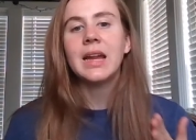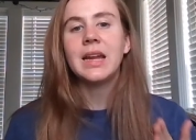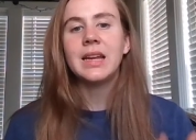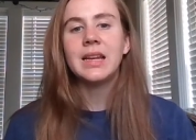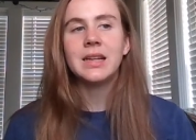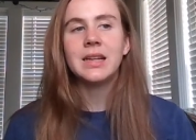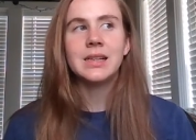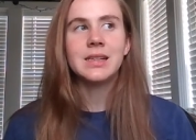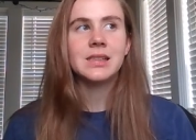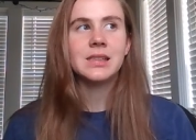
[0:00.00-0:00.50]

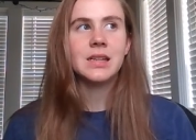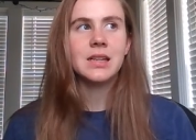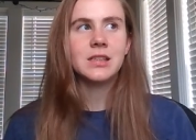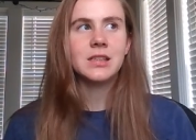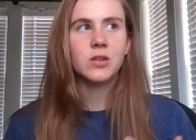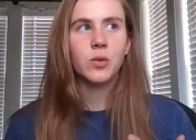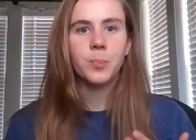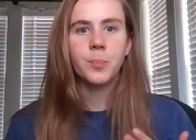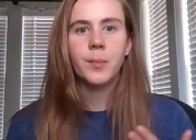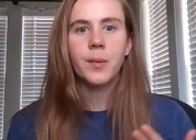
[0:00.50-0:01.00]
And
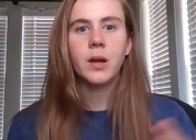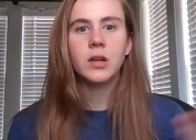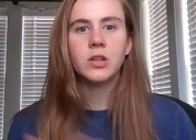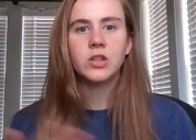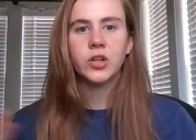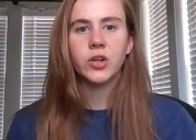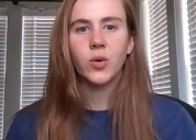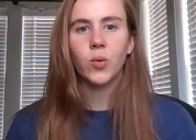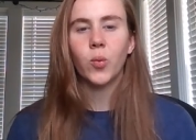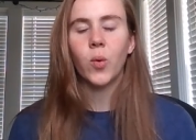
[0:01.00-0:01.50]
it's a
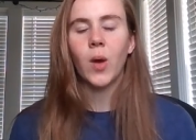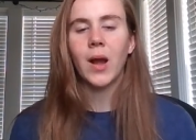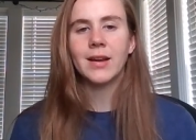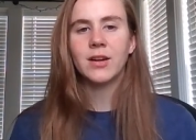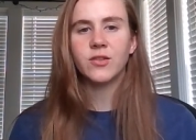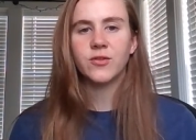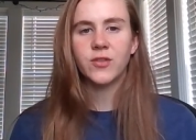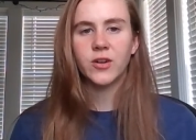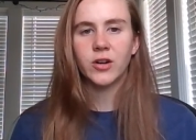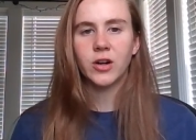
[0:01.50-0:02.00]
much
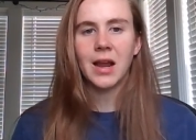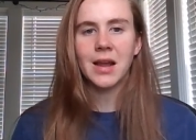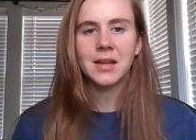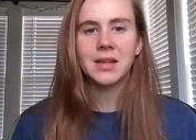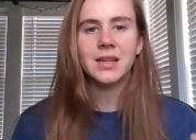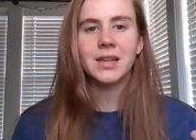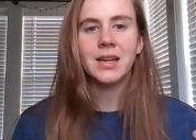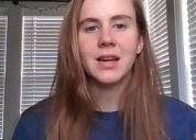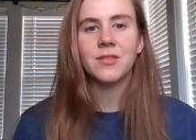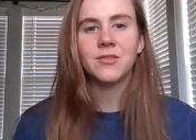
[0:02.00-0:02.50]
wider
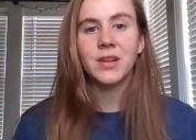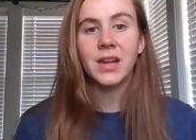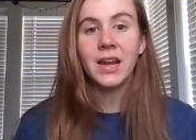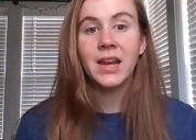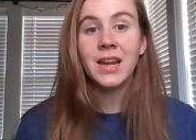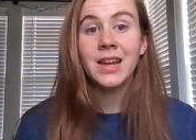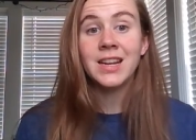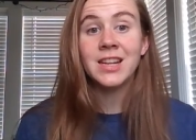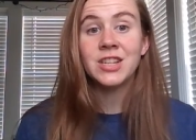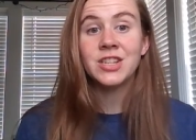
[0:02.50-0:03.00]
variety of
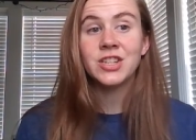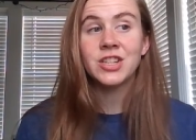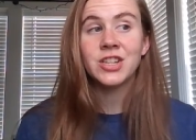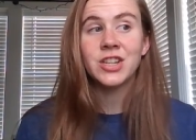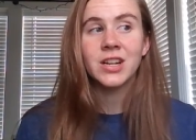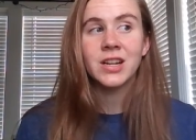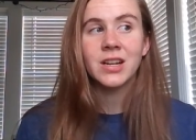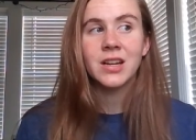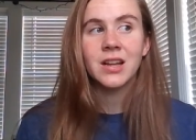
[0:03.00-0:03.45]
age